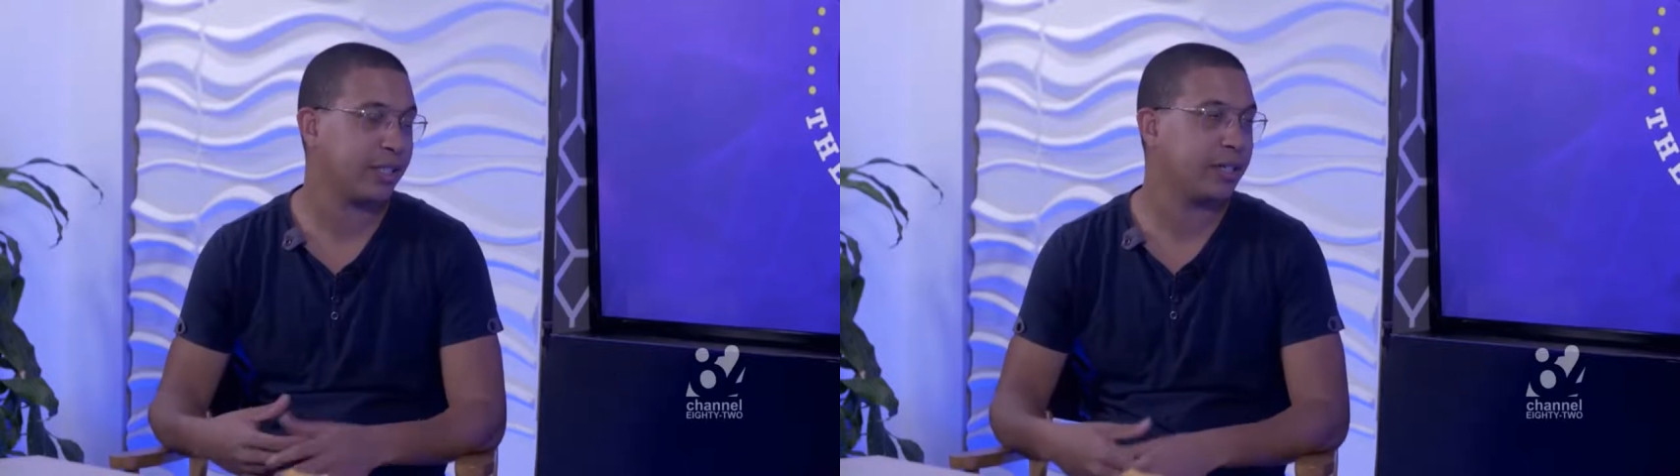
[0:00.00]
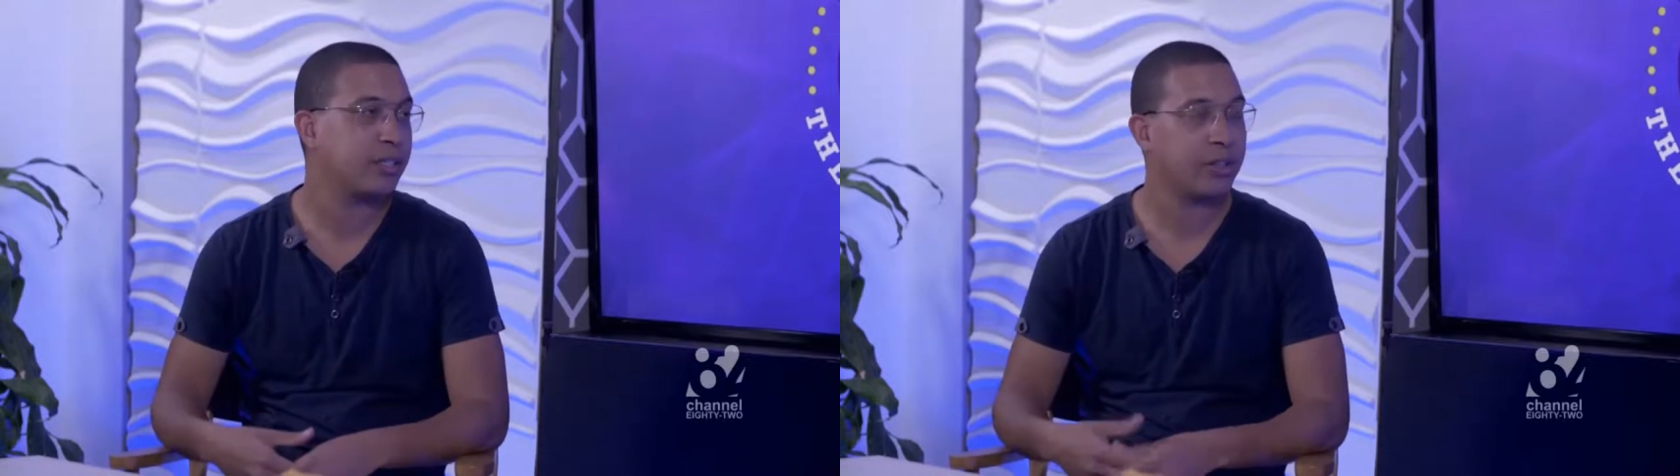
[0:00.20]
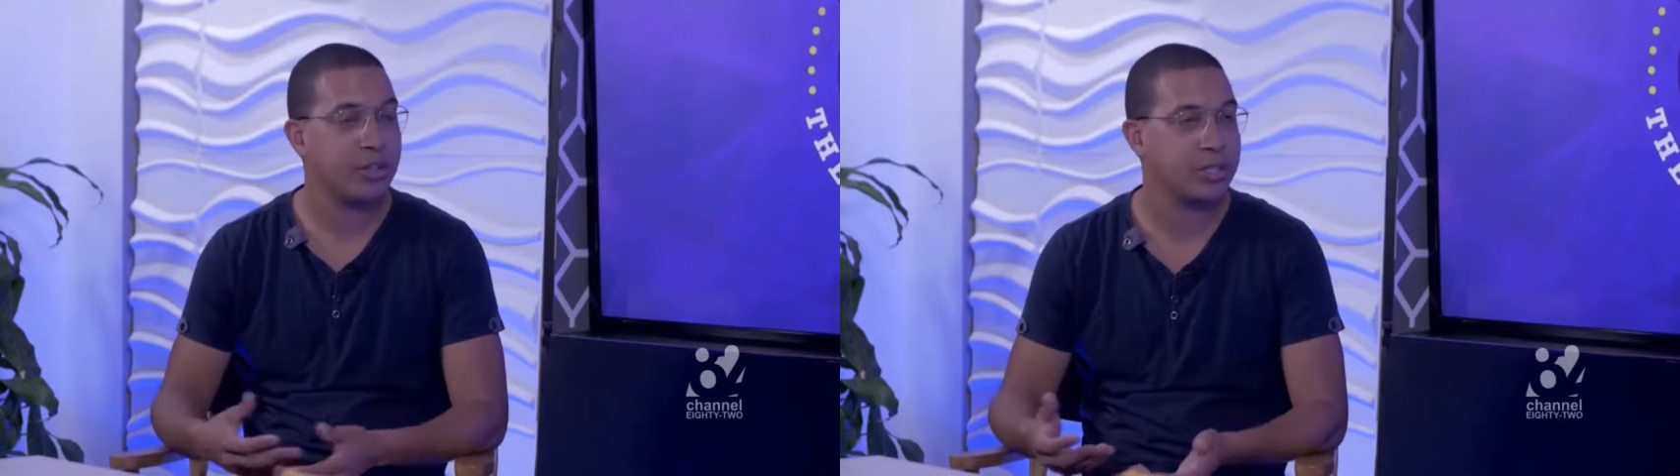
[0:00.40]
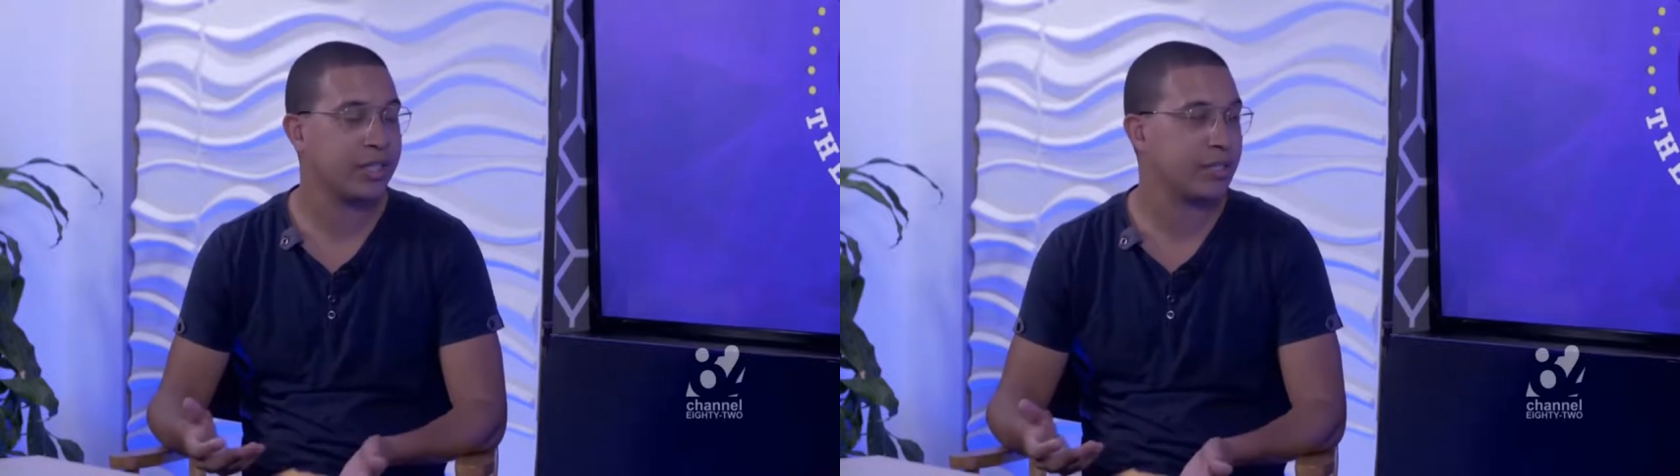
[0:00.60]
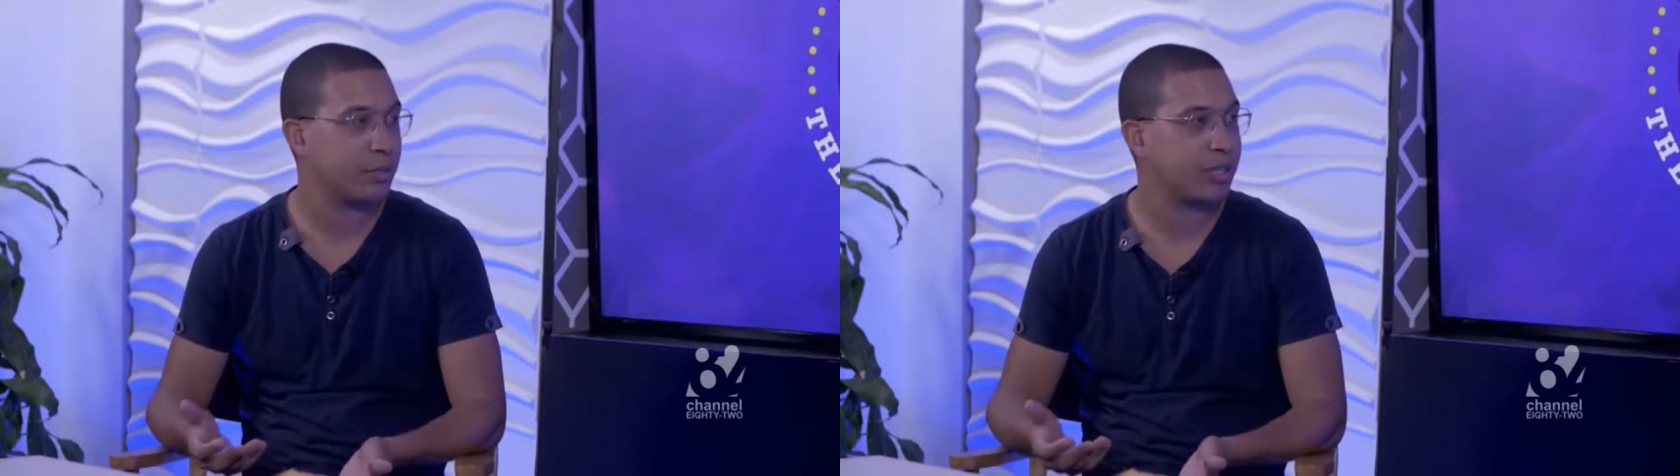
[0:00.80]
So those
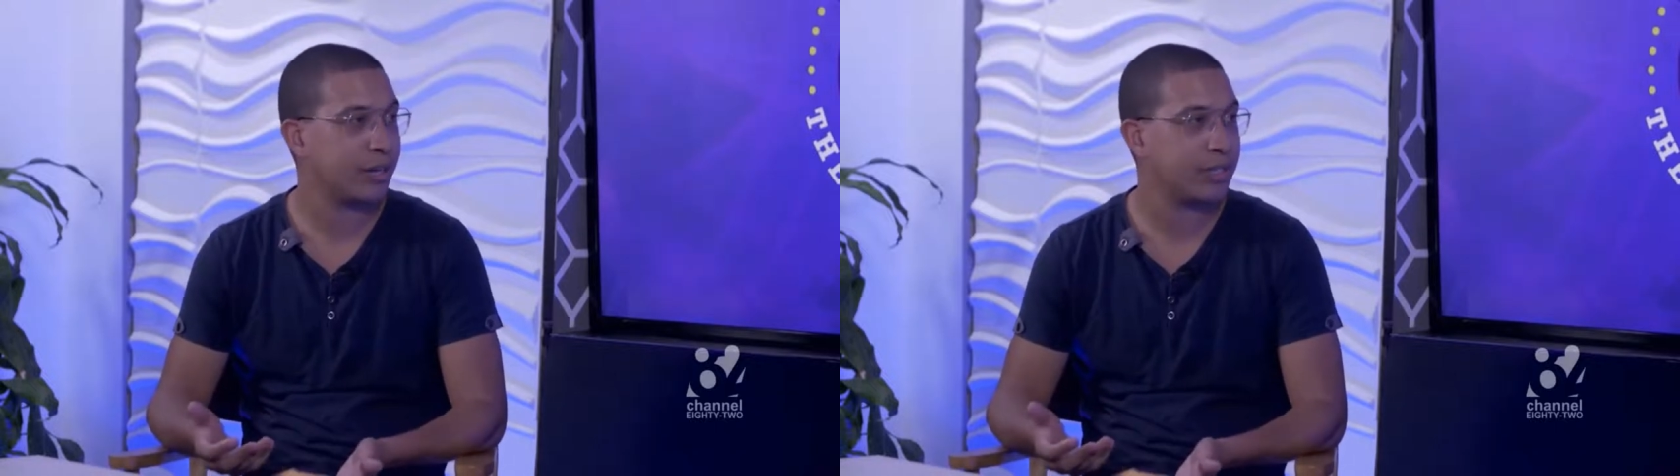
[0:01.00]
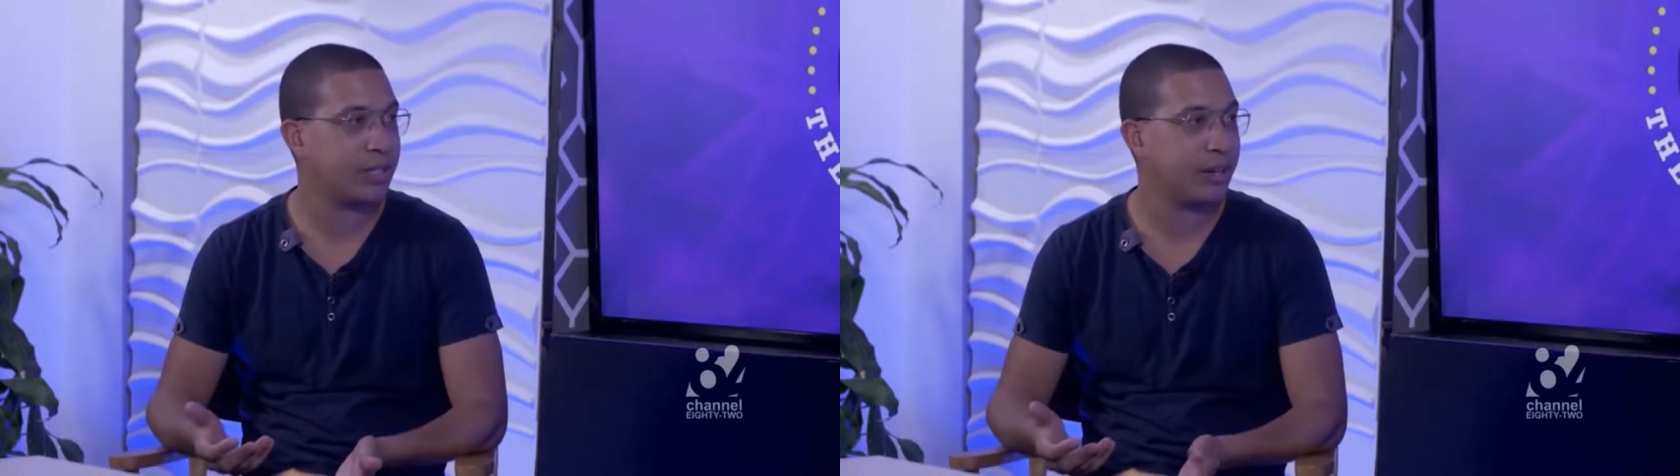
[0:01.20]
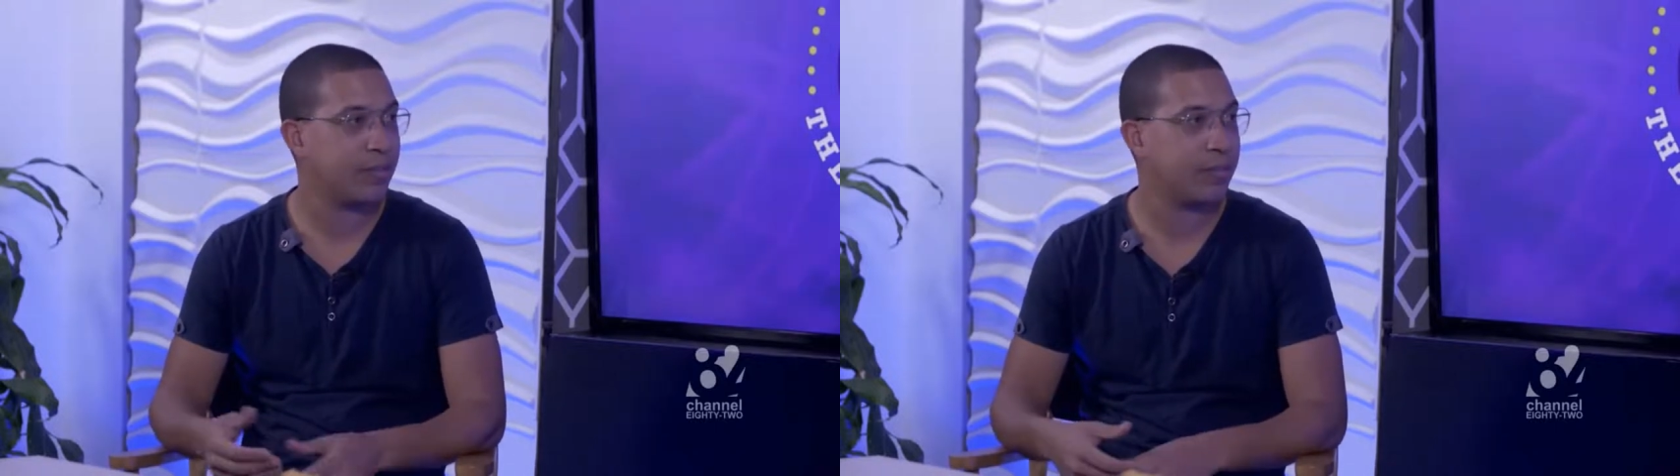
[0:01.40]
things will save you time.